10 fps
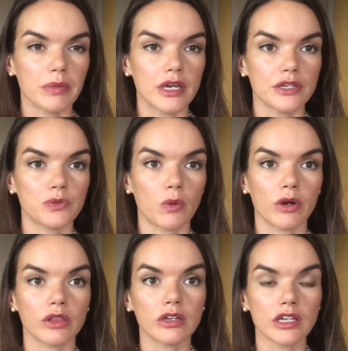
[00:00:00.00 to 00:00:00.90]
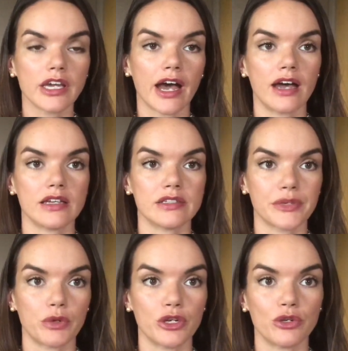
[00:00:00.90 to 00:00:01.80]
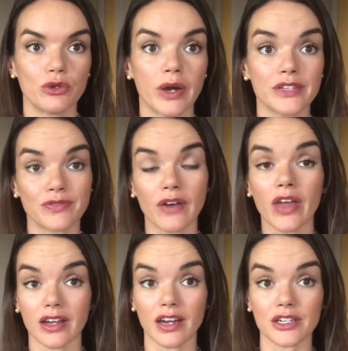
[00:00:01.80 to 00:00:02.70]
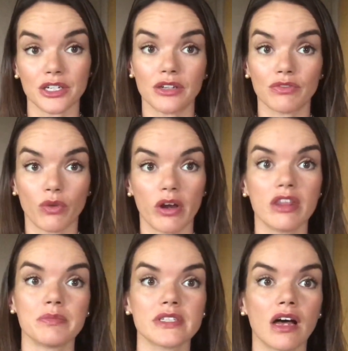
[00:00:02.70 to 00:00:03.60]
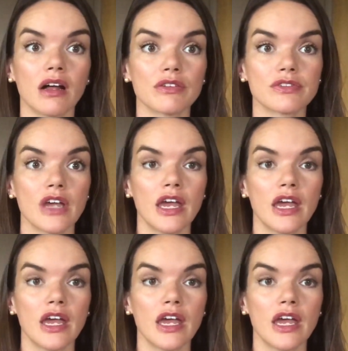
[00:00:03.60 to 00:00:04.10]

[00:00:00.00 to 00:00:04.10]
because what we're looking at is someone who has found that connection for themselves,